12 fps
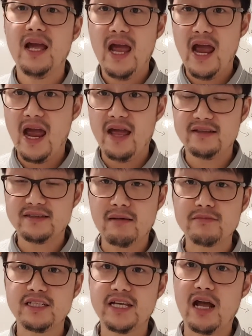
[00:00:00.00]
and
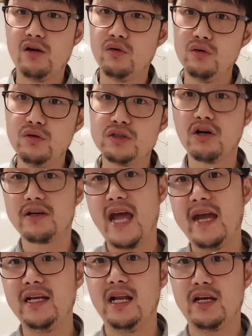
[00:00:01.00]
something can lose or
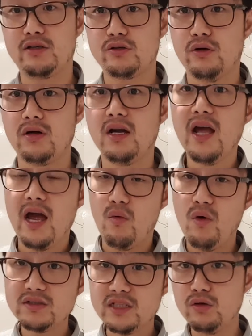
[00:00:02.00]
gain electron. And
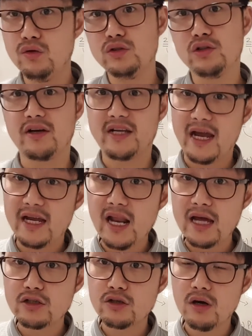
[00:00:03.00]
once it lose or gain
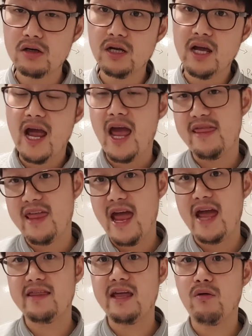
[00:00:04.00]
electron, and
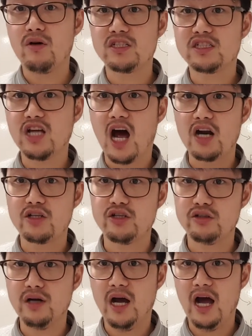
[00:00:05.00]
then they will start
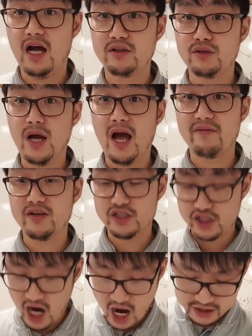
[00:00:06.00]
to have a
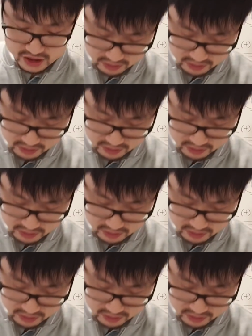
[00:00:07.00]
charge,